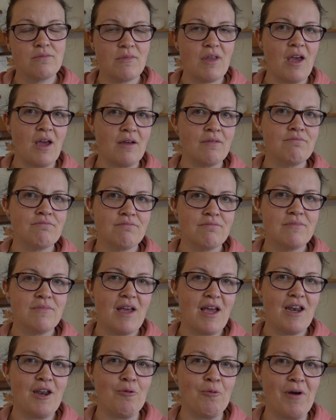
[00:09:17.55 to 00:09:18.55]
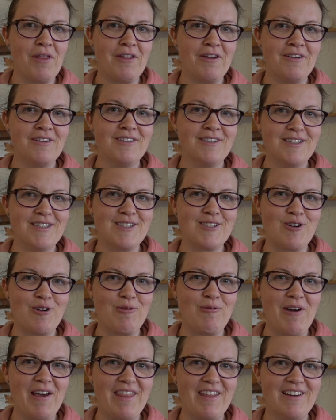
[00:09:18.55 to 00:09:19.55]
Yeah. Any weather is
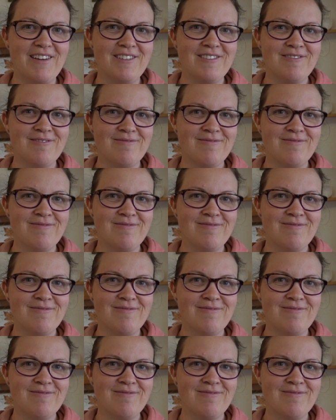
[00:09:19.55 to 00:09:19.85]
good weather.